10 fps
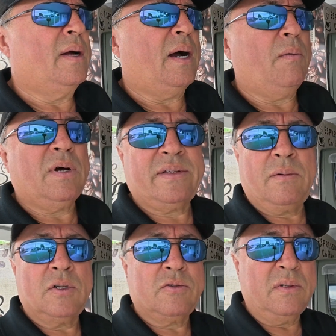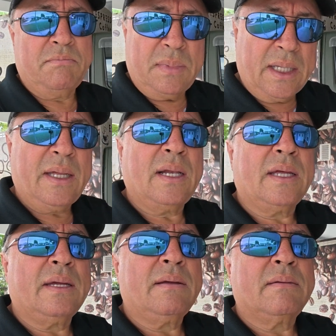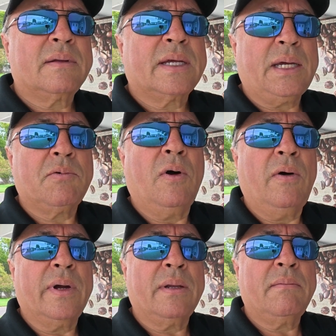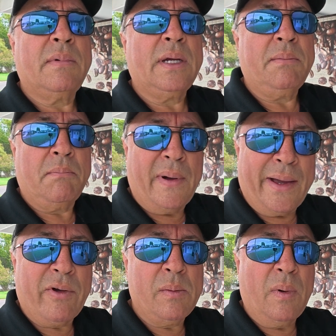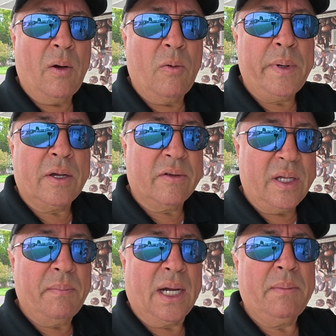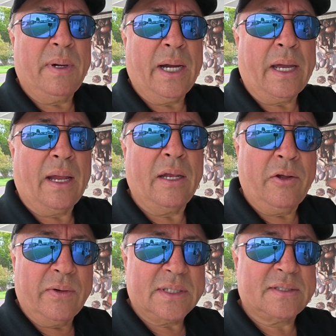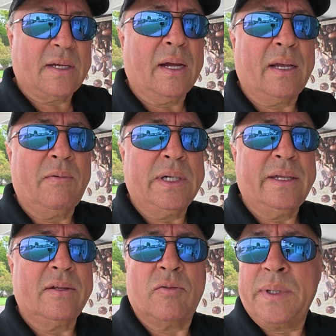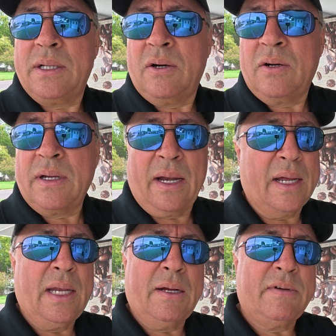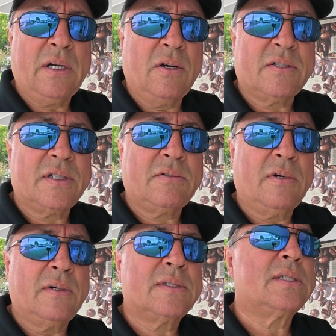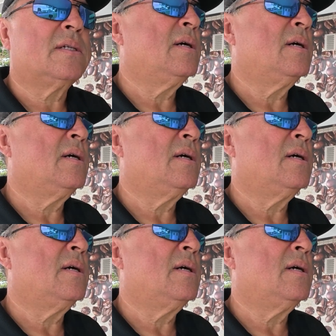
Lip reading: I was able to immediately keep going in manual mode because in my mind I knew exactly what needed to be done and I never lost the roast.